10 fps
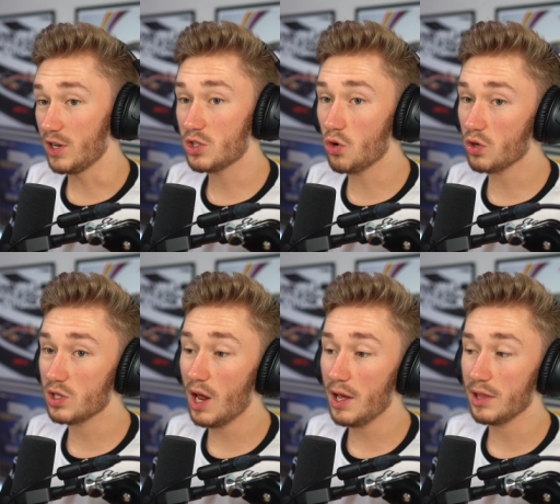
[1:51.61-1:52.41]
This
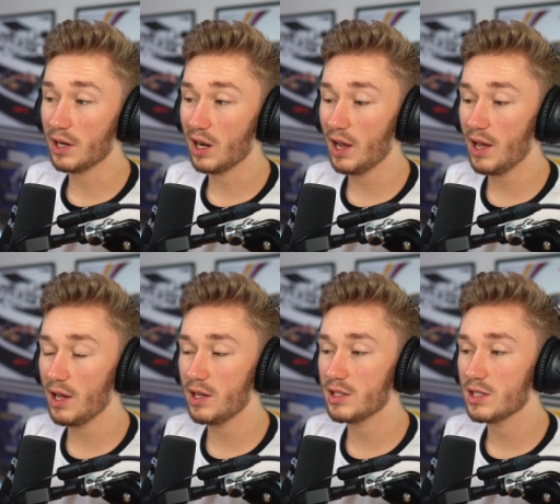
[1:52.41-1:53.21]
looks like
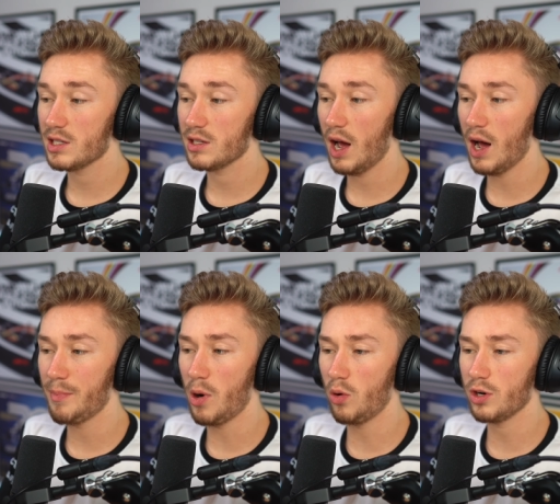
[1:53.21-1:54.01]
Leclerc's
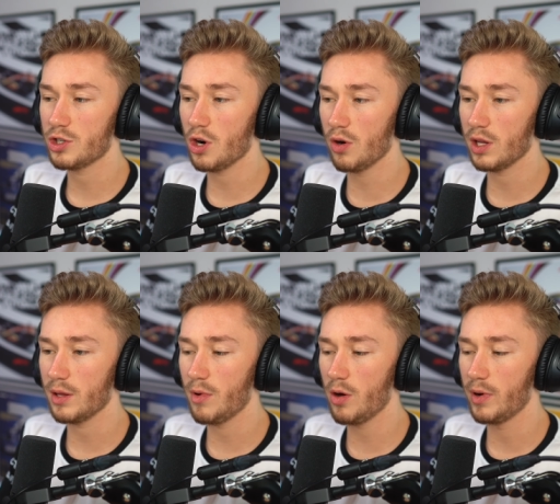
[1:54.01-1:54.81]
uh, pole to choke at
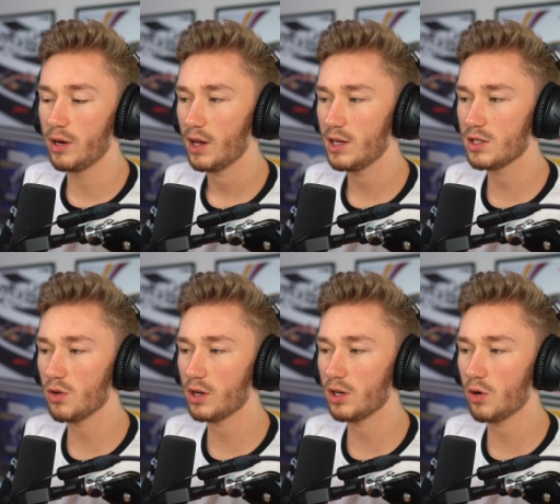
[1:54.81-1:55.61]
the moment. He's
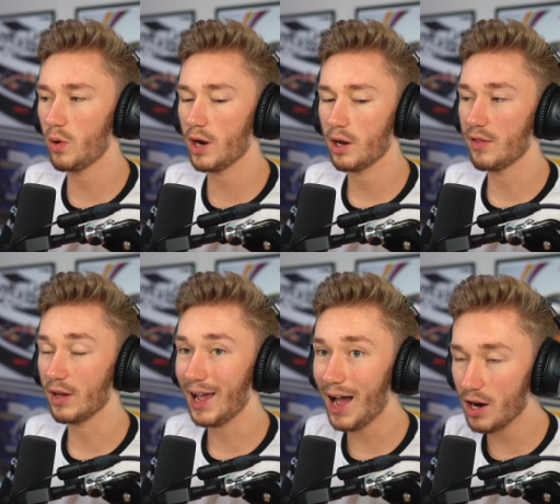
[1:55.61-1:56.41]
looking quick.
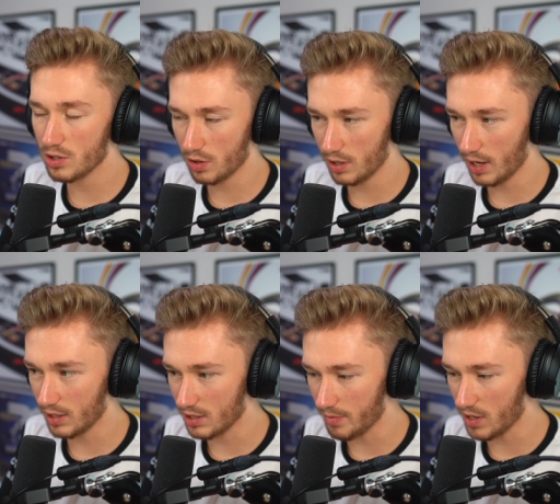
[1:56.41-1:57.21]
The car is looking
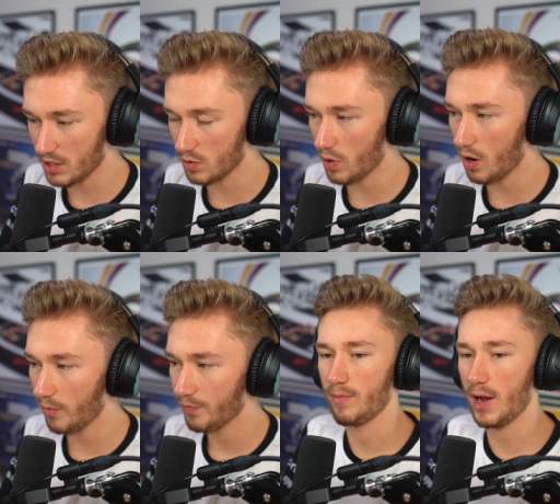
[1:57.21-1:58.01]
like it's the best as
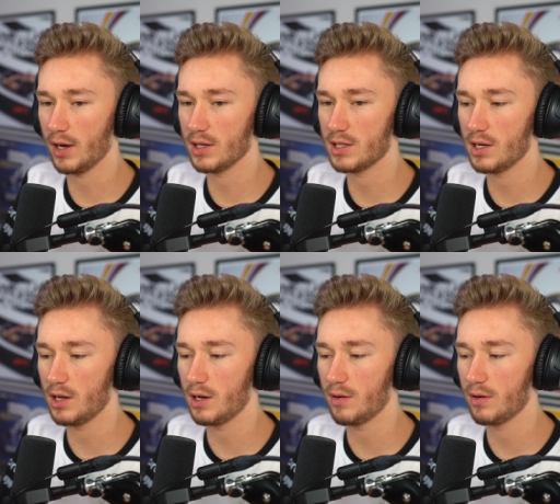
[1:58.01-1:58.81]
well.
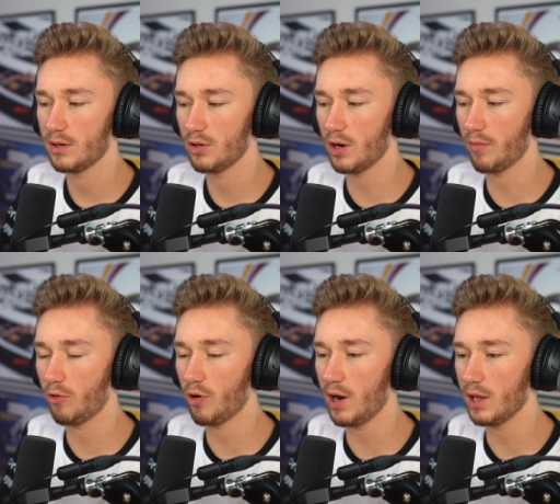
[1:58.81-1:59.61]
Magnussen, not a
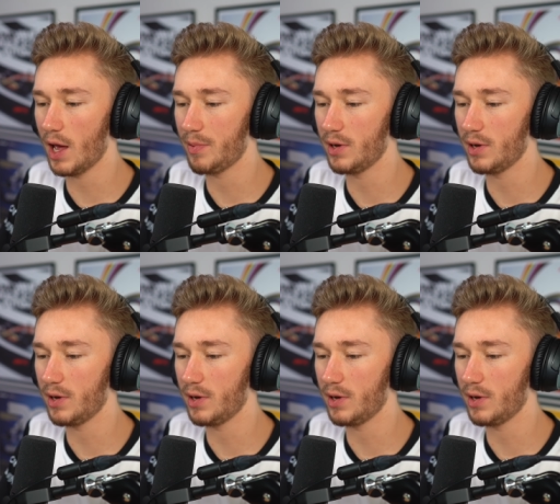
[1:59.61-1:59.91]
great lap.